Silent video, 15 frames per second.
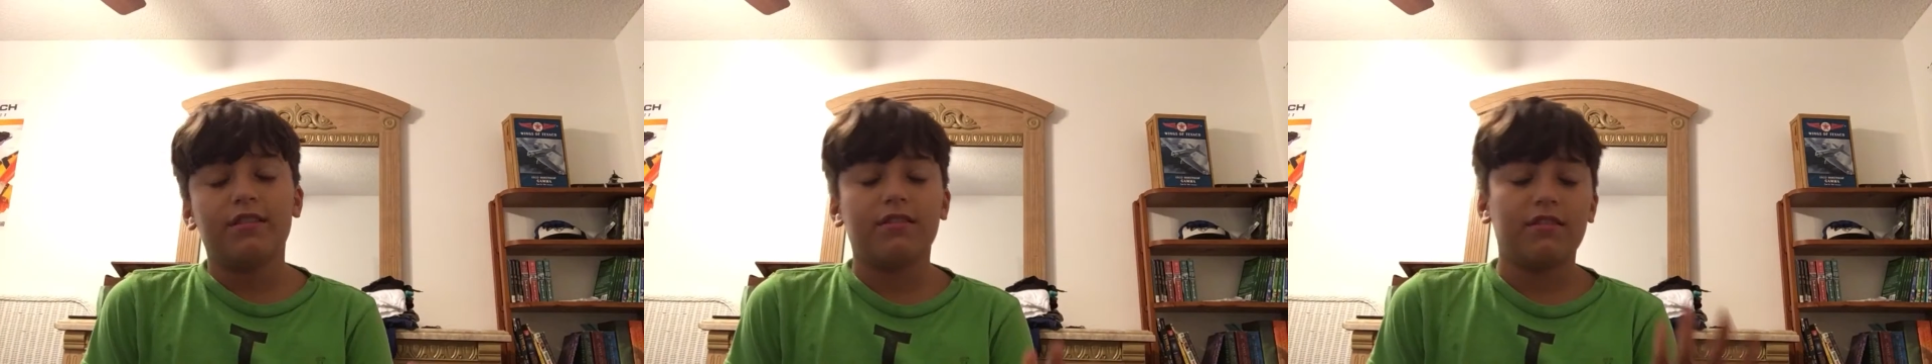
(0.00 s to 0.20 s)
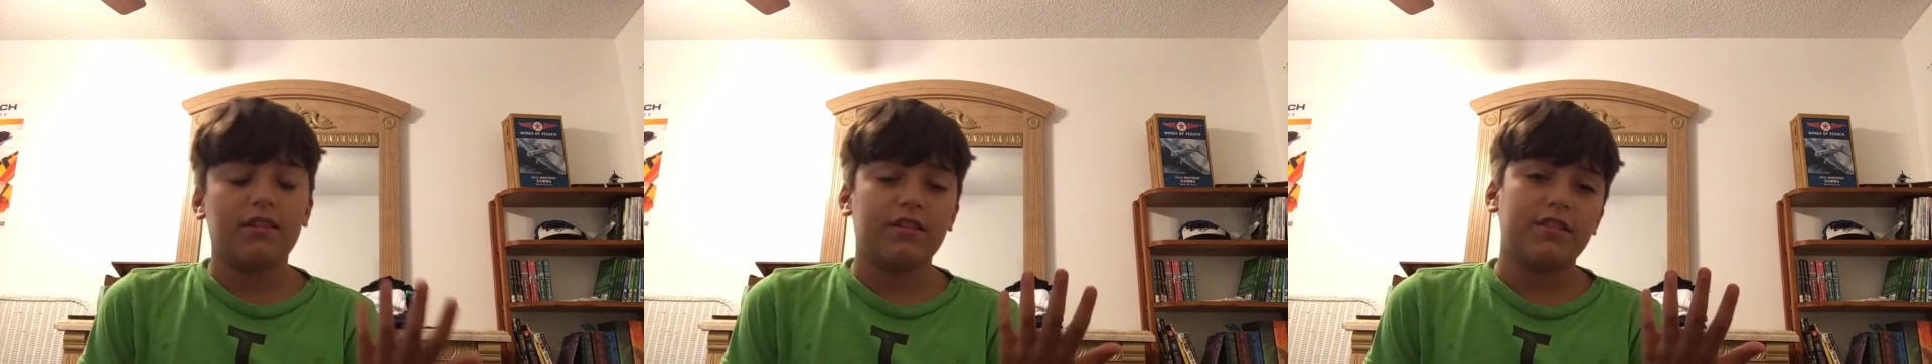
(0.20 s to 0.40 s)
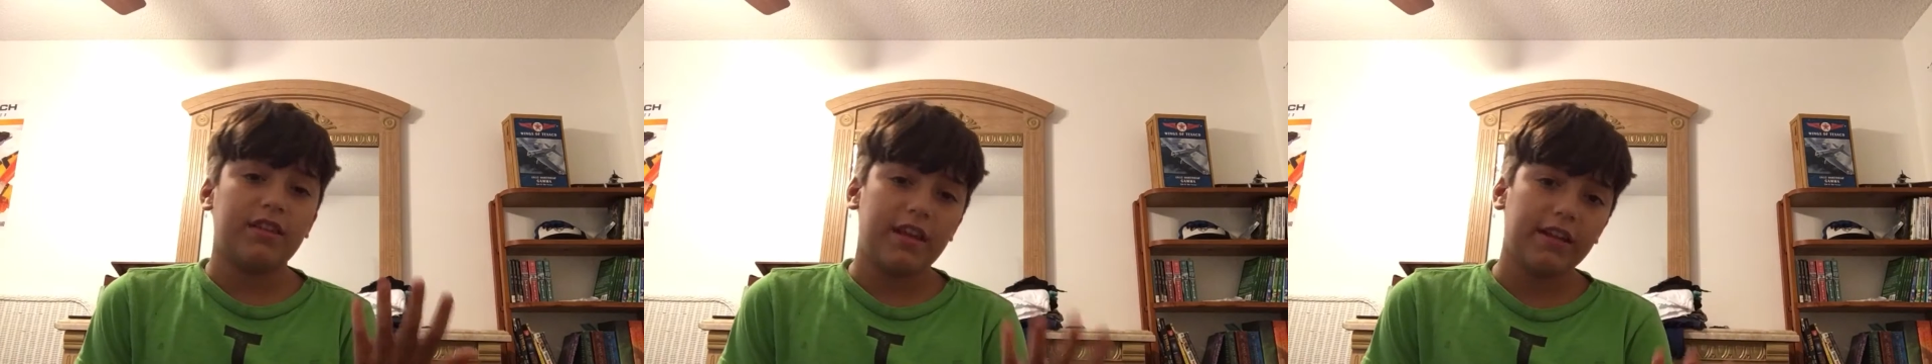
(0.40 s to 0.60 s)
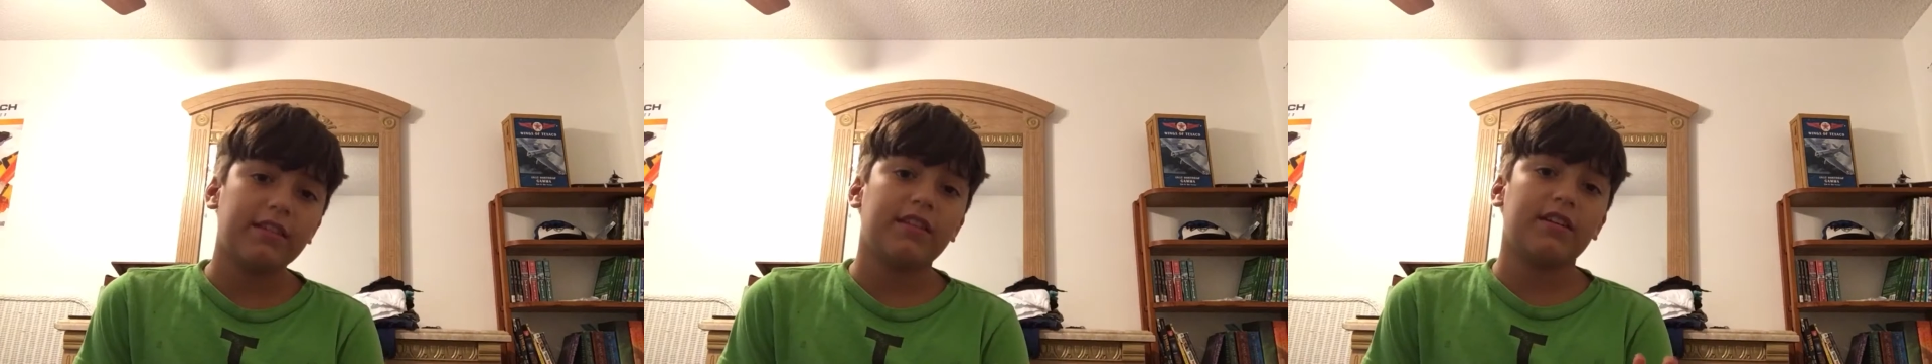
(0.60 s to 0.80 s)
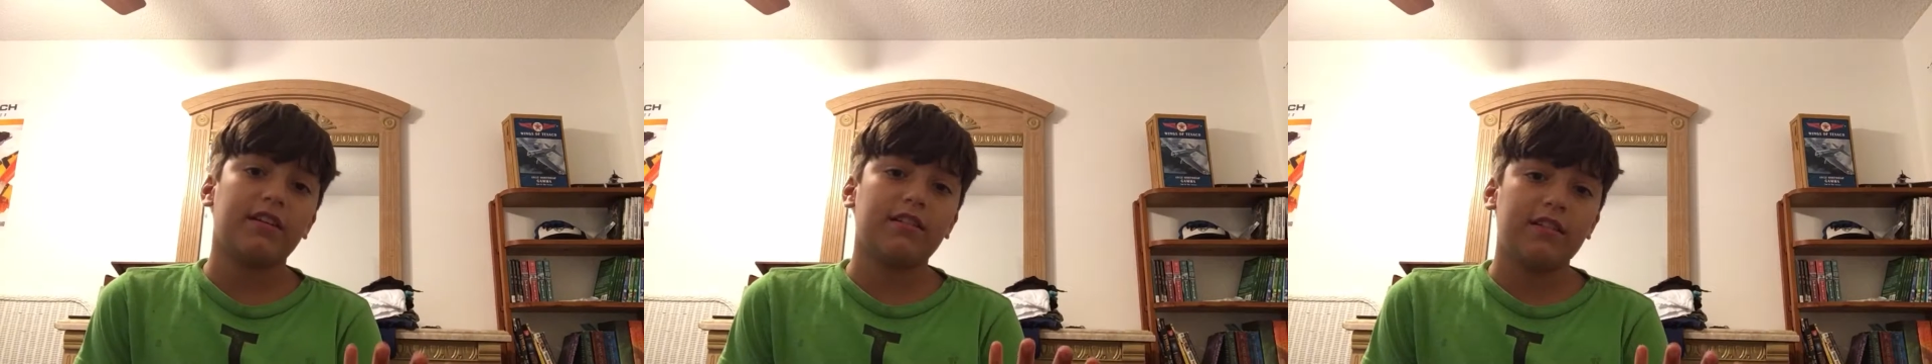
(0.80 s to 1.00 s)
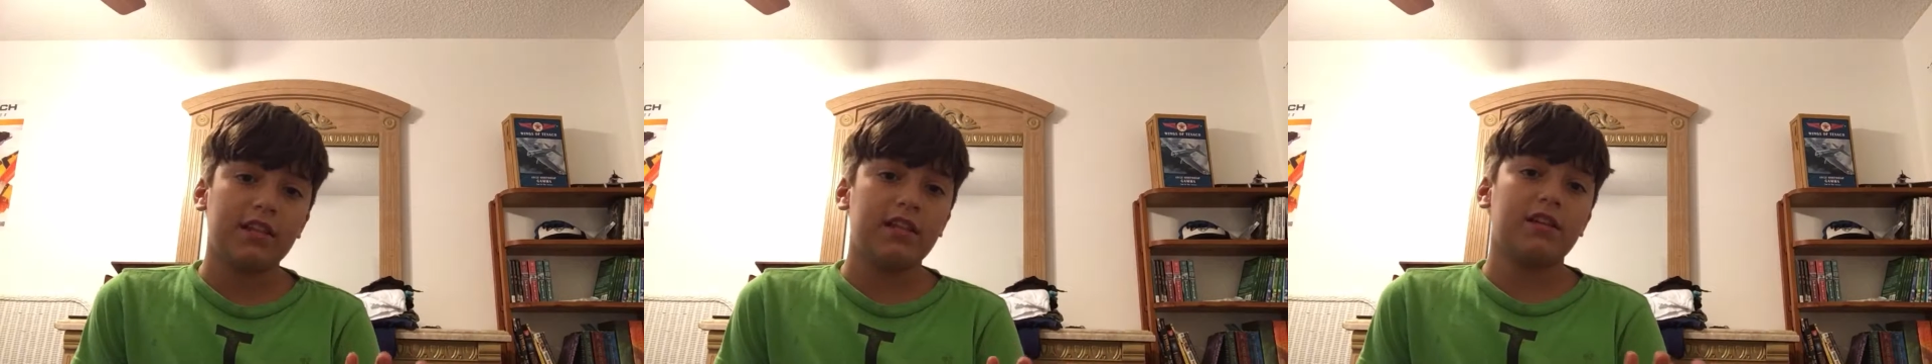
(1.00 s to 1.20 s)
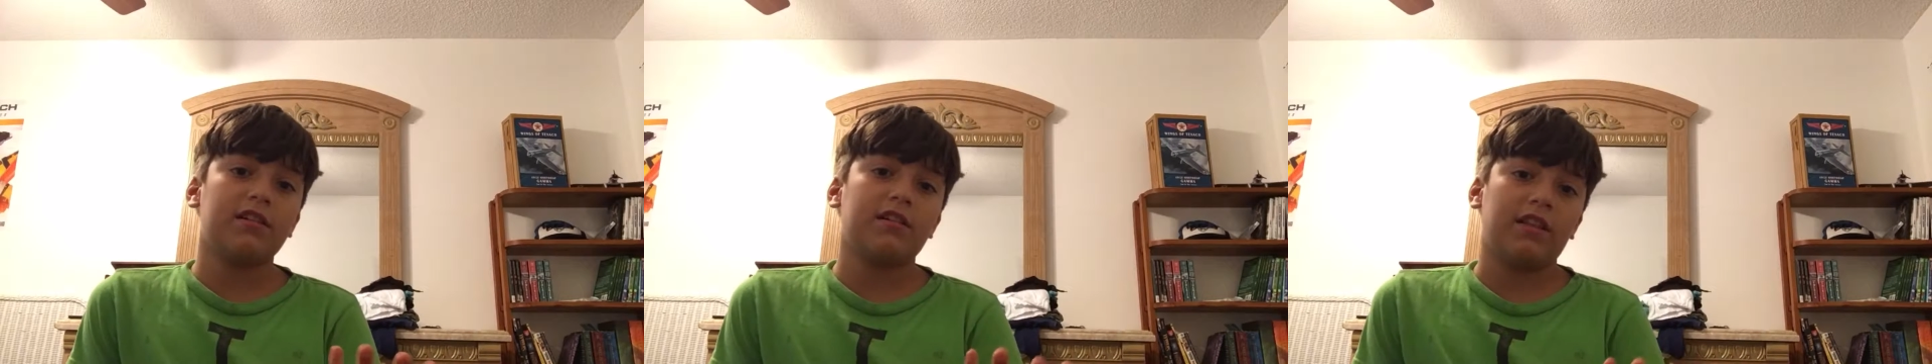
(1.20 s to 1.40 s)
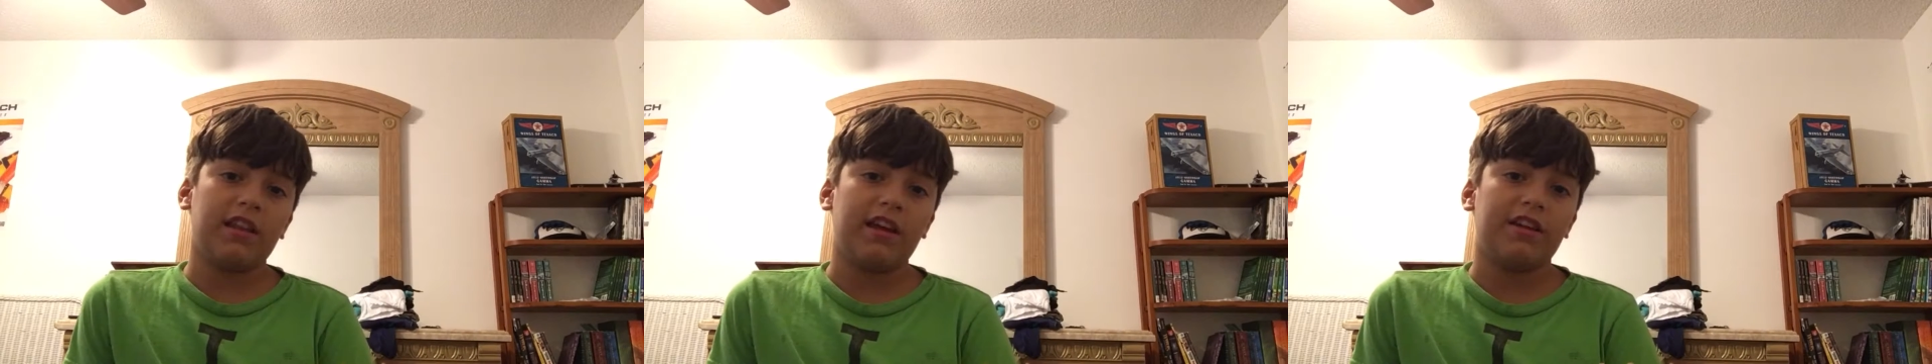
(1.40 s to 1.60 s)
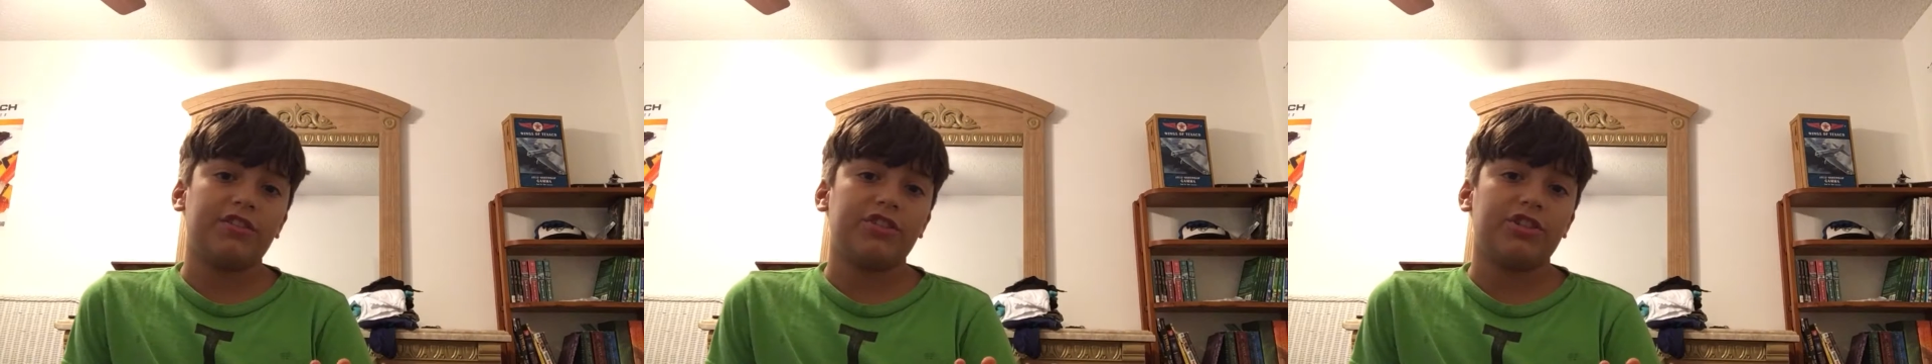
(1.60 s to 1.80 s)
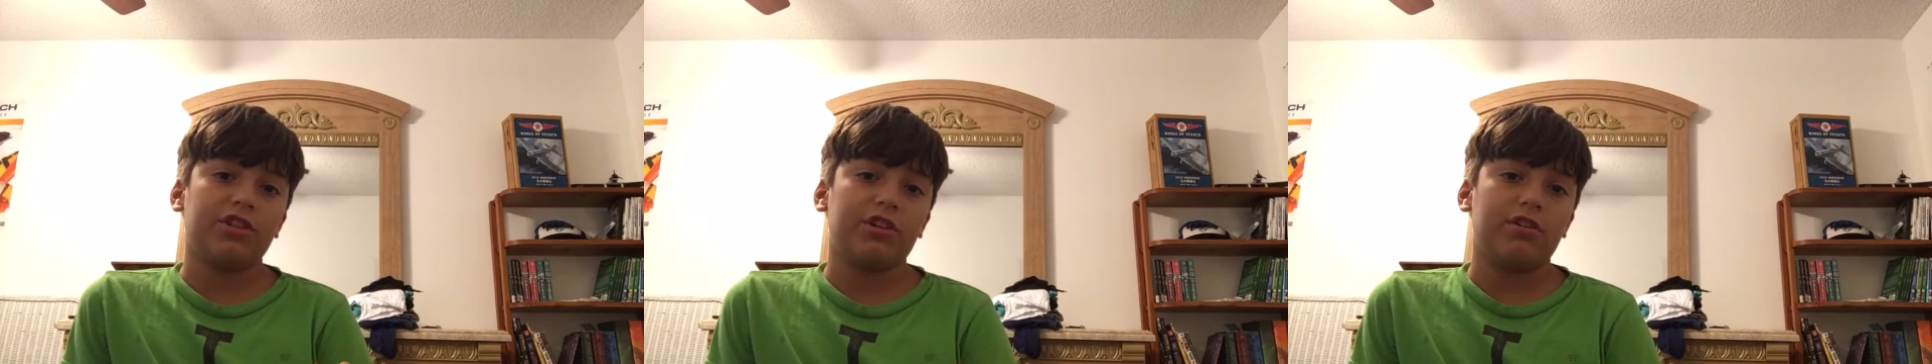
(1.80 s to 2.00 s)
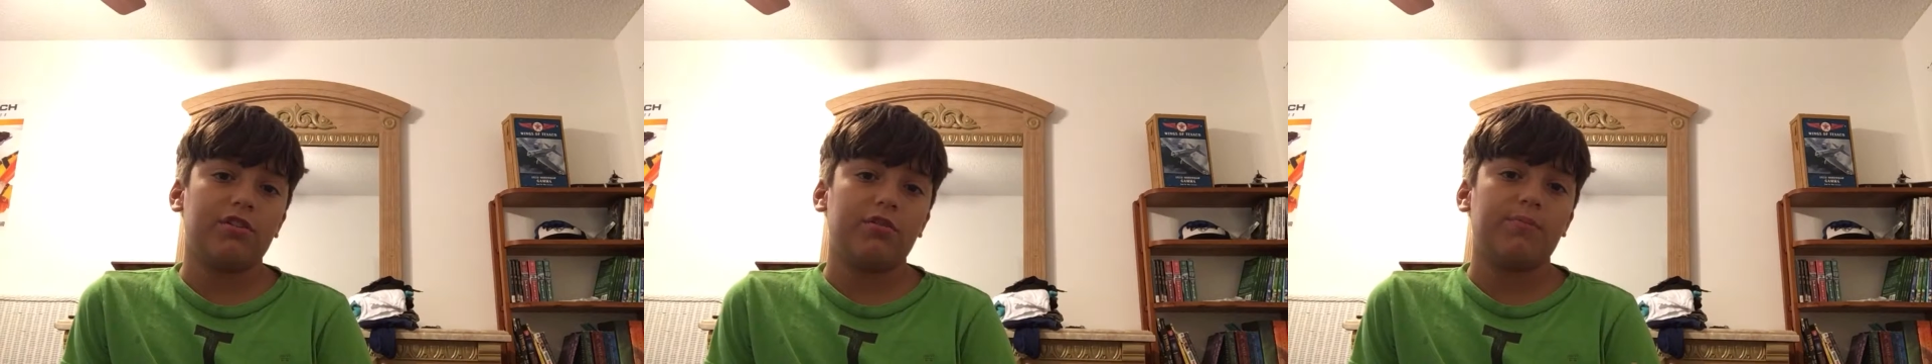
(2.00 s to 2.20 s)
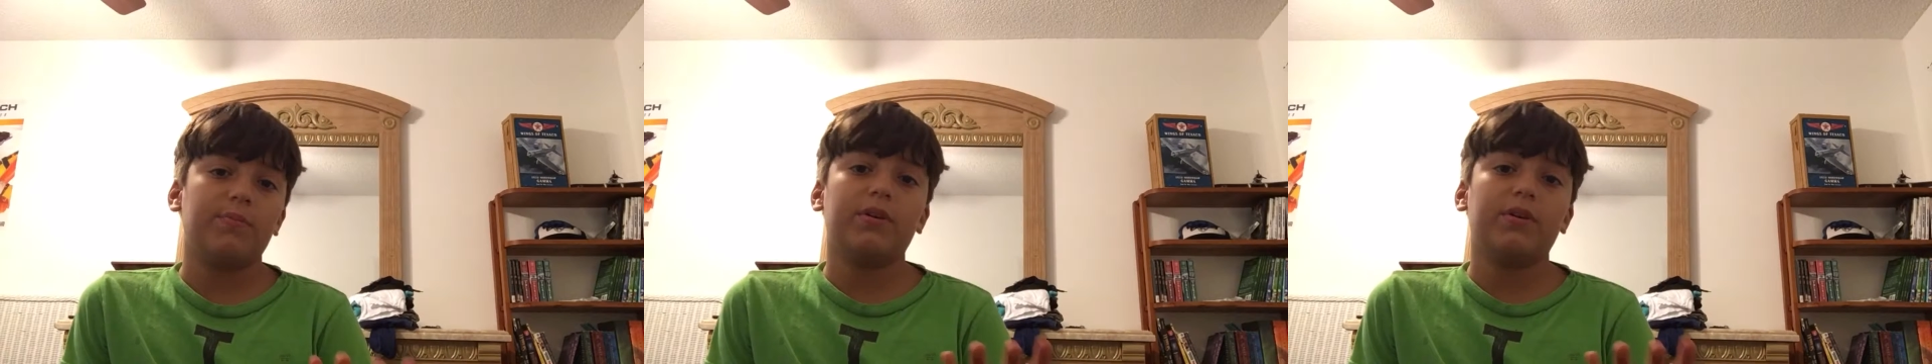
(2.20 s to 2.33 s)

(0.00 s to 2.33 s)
It's not technically a clan channel,